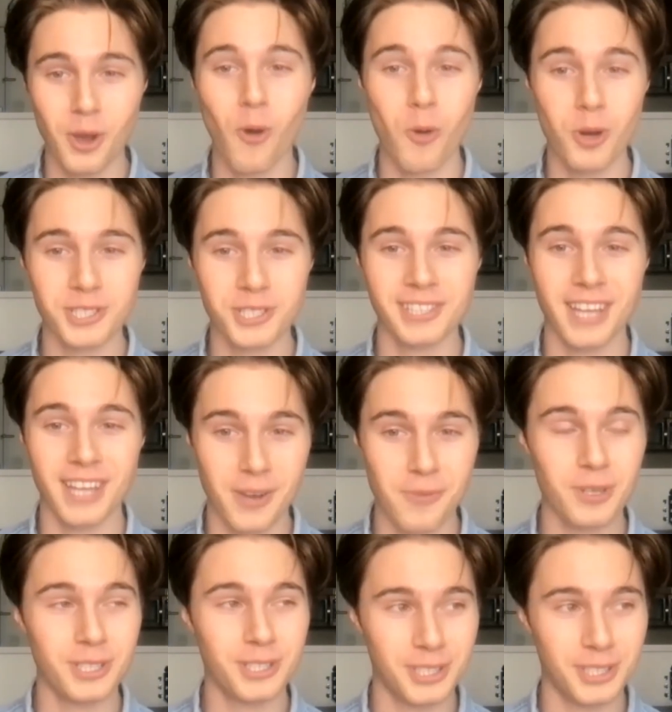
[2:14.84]
coarse
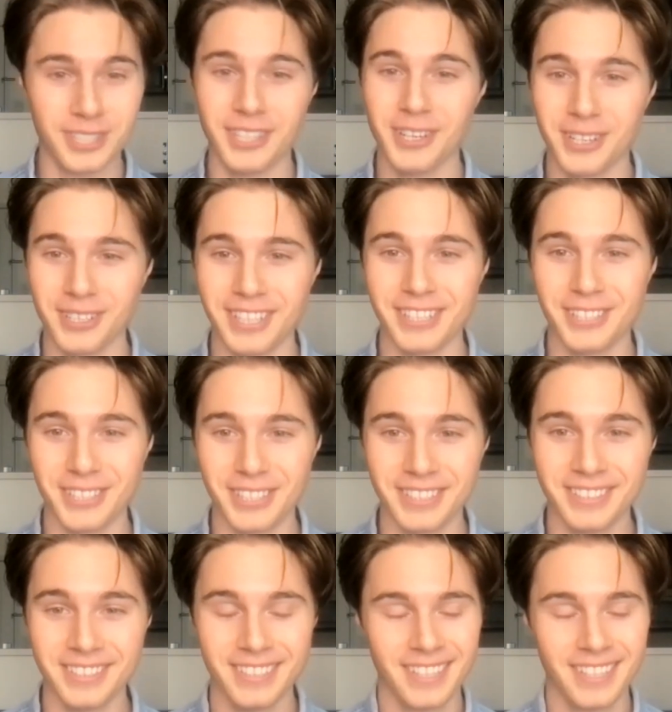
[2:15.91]
language in the audition,